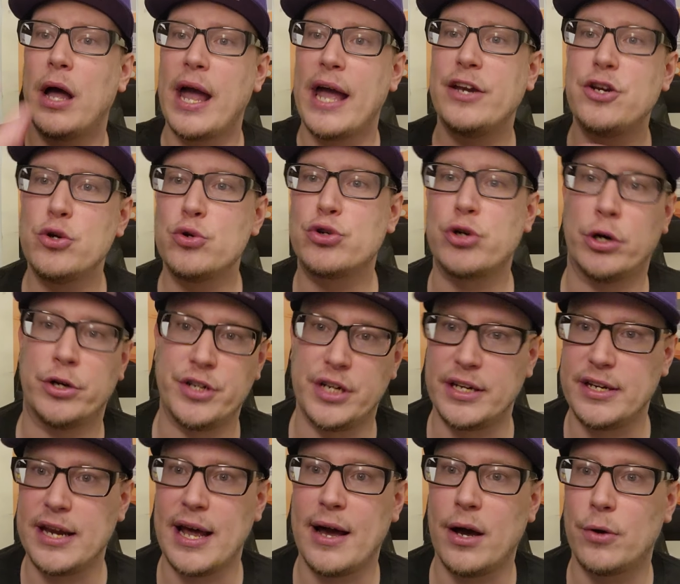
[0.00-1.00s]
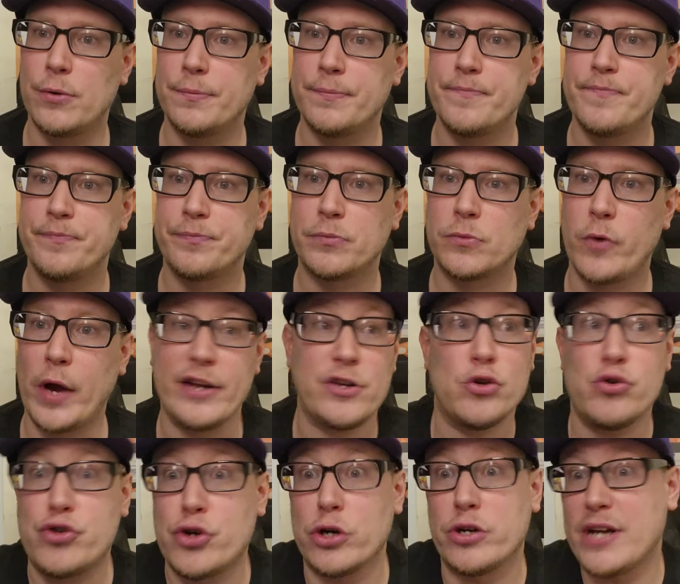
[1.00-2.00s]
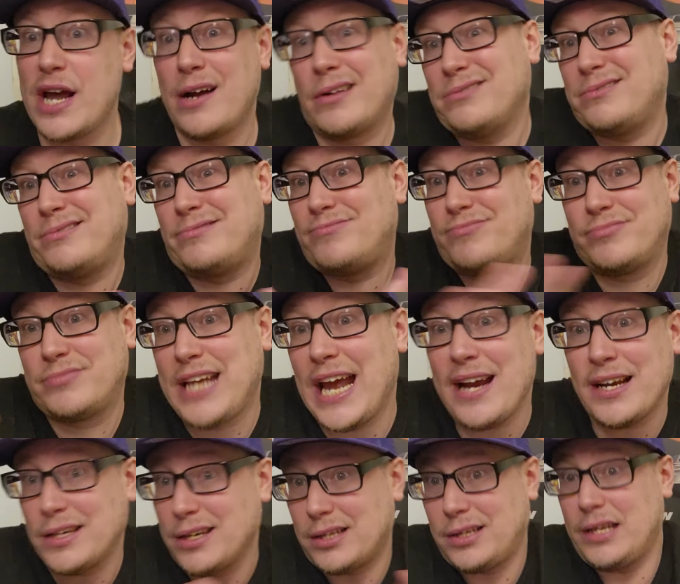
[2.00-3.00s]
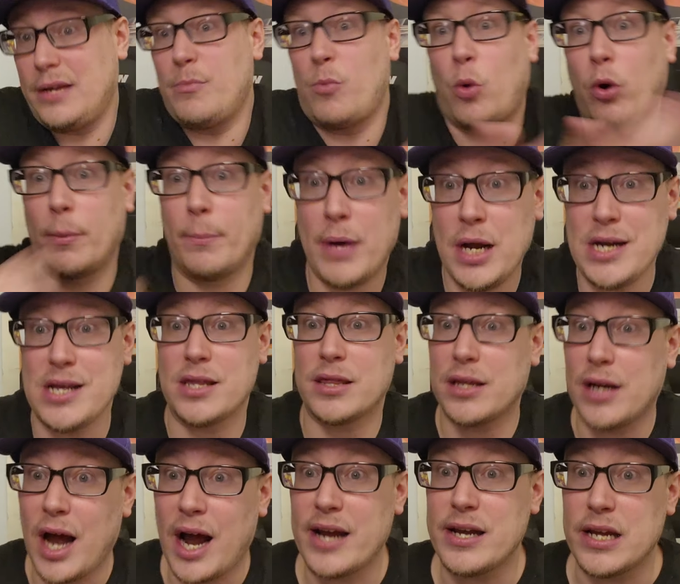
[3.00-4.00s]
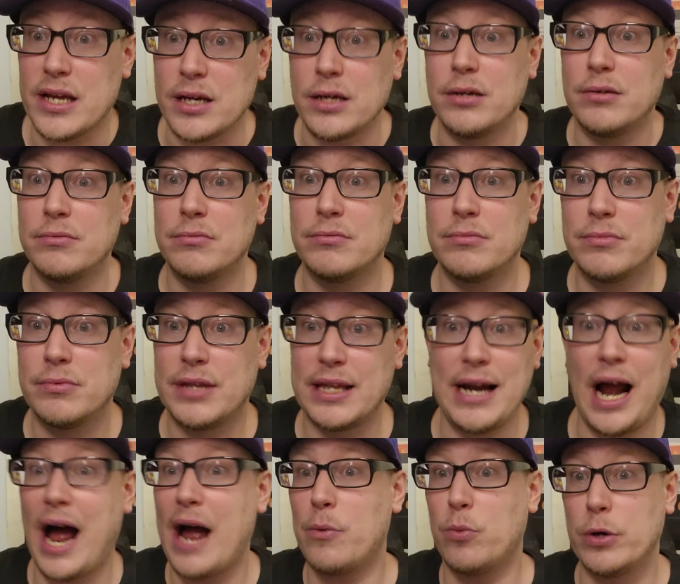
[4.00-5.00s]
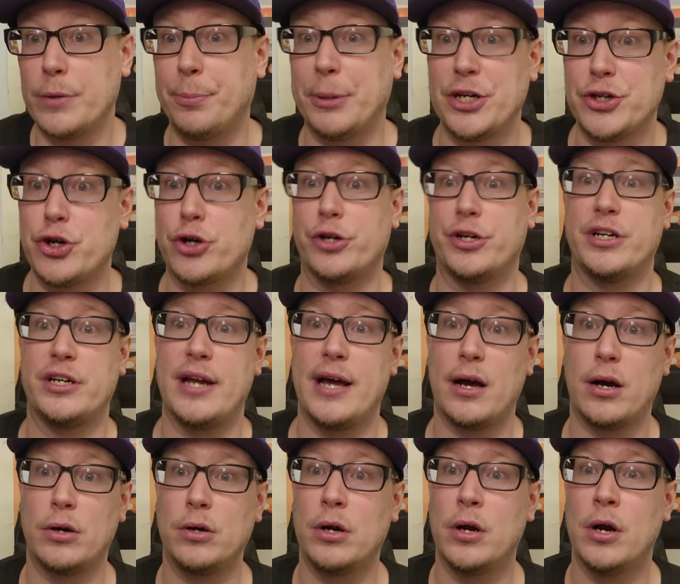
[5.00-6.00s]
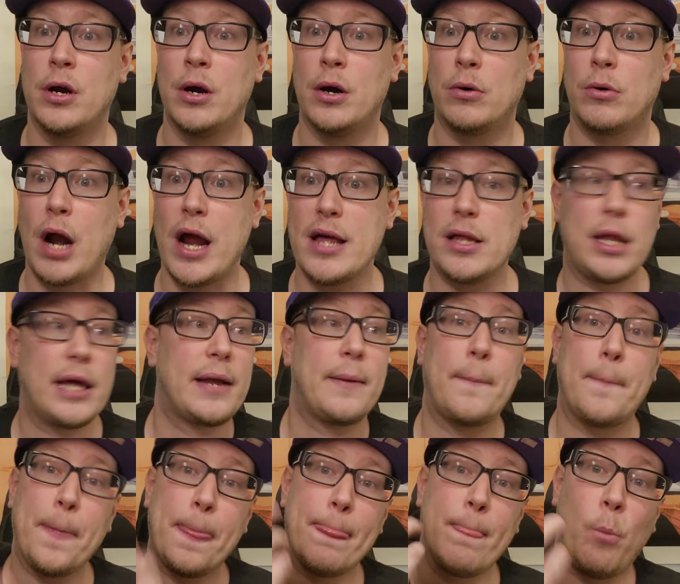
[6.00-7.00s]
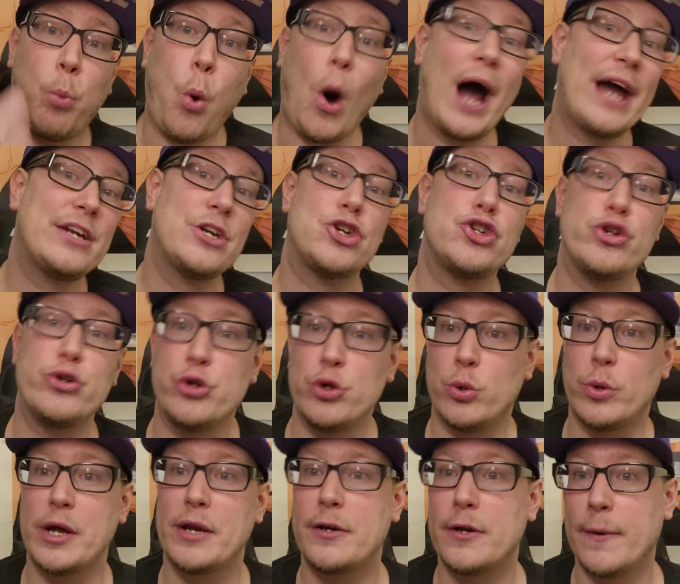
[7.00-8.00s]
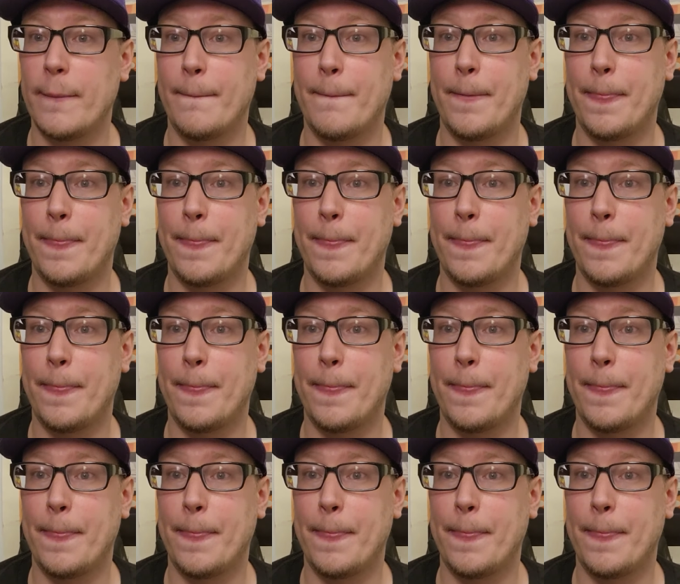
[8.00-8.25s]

and you turned it down. Right? You turned down technically more money than I did. Then I would be turning down, right? Like, why did you do it,